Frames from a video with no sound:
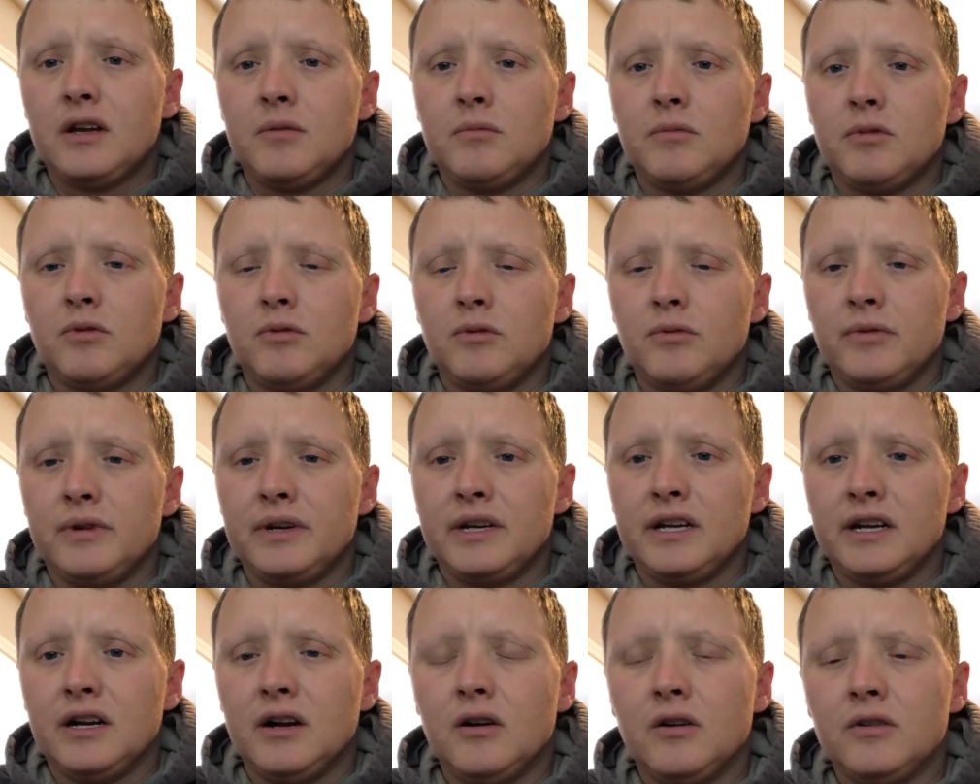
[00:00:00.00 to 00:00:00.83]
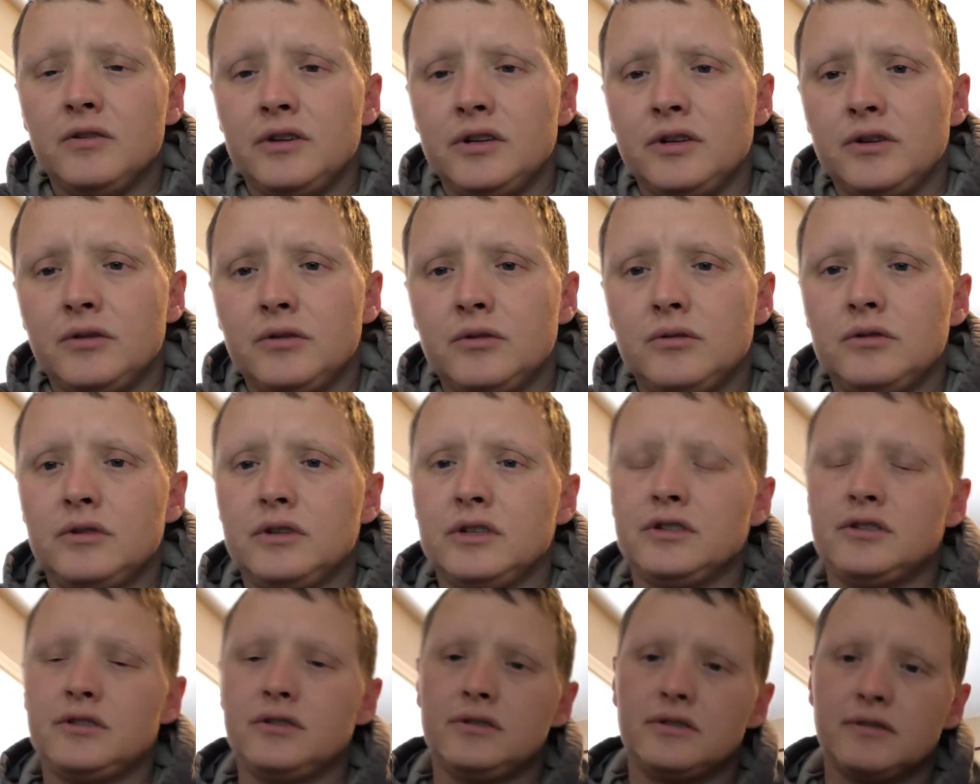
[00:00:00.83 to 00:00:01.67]
But what we can all do
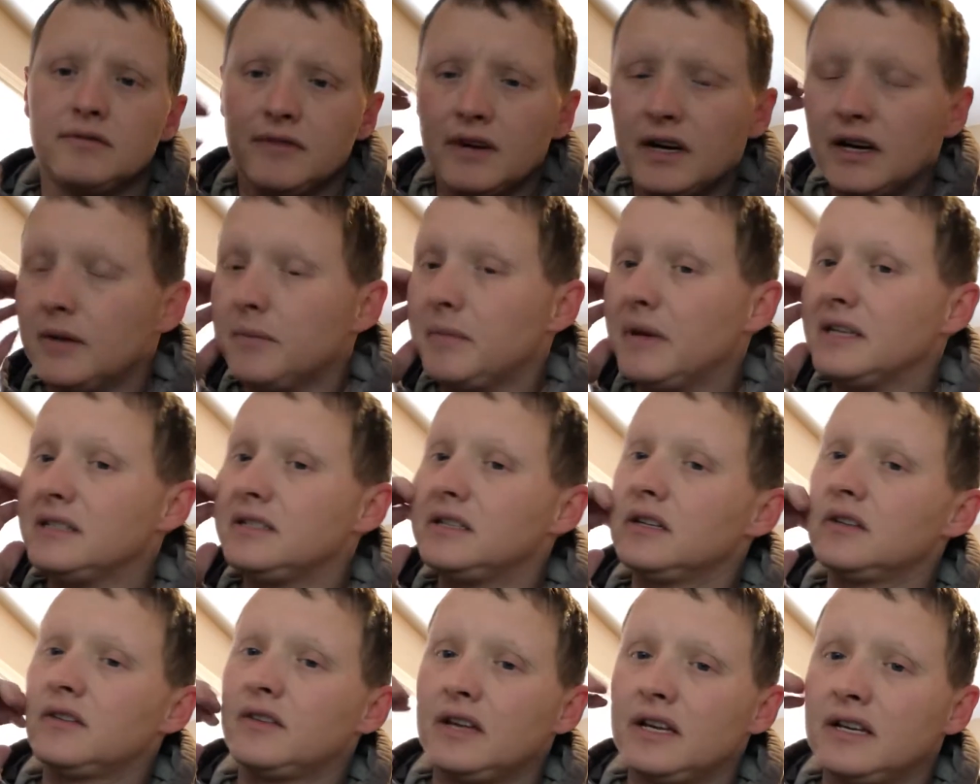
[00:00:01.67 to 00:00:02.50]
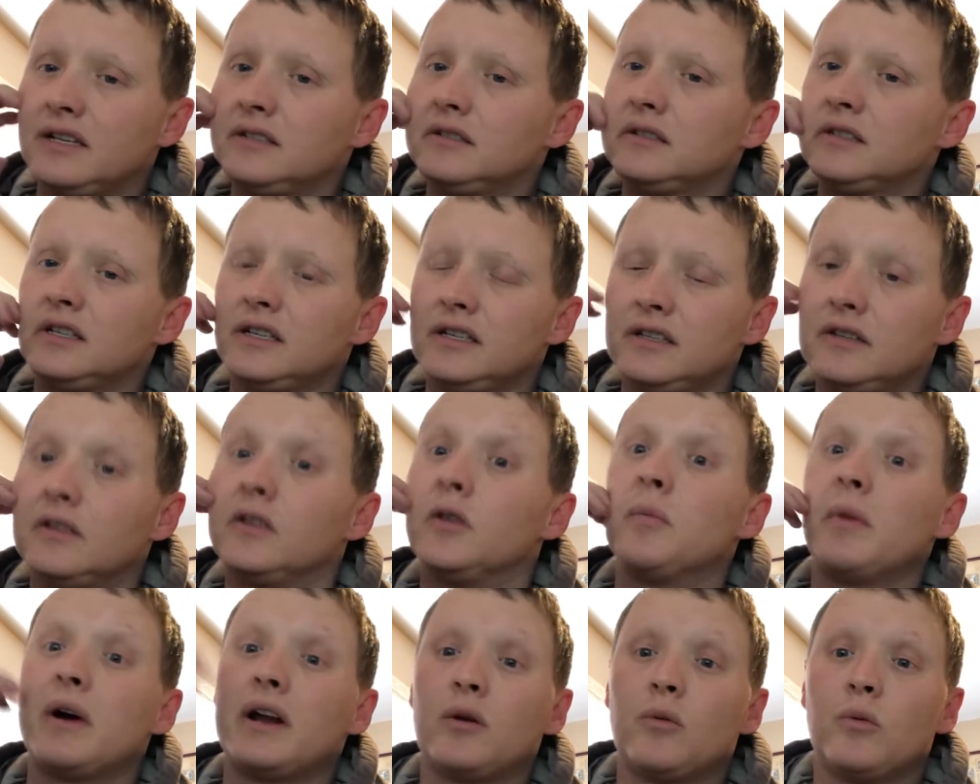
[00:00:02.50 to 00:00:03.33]
is do some very basic things that no
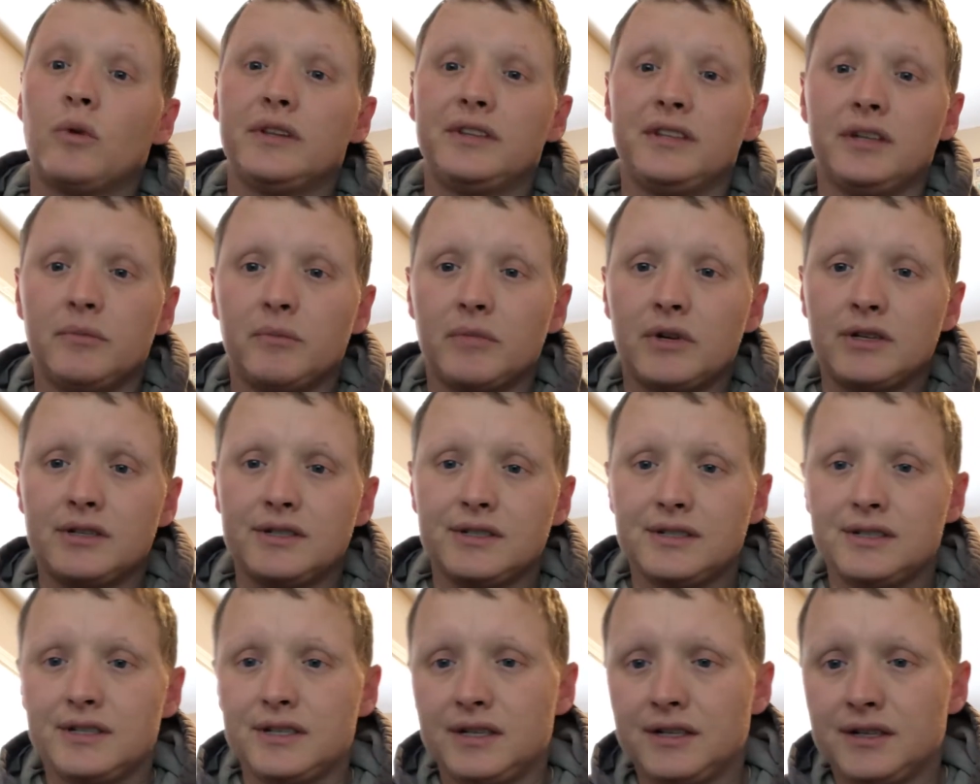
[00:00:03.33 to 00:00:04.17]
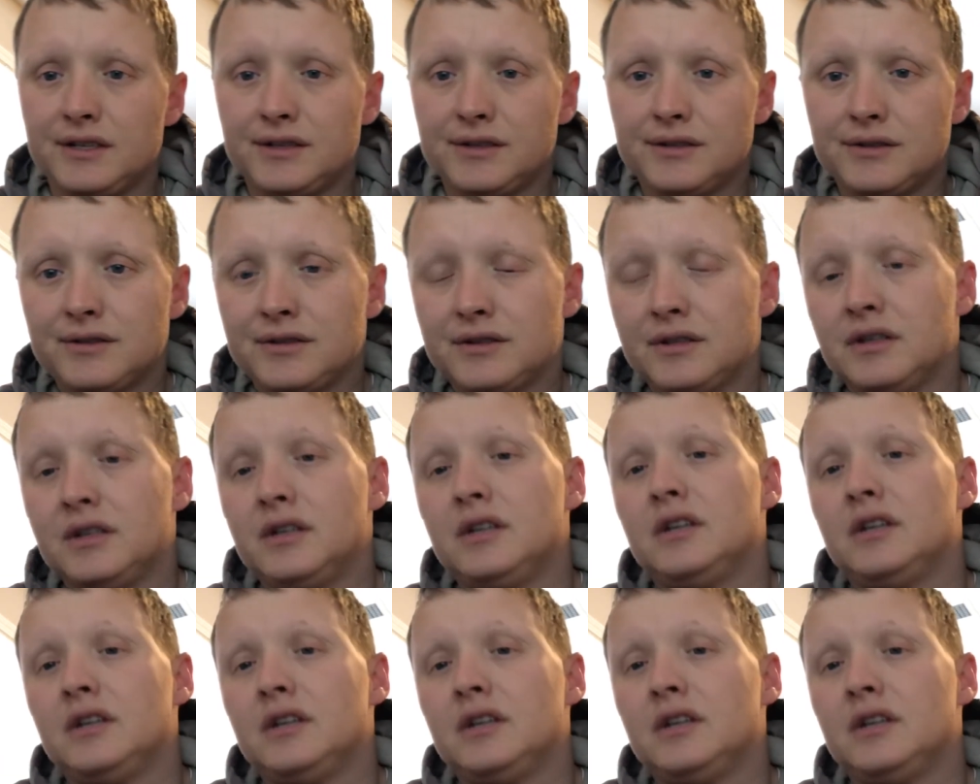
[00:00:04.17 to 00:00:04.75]
matter what the emergency is,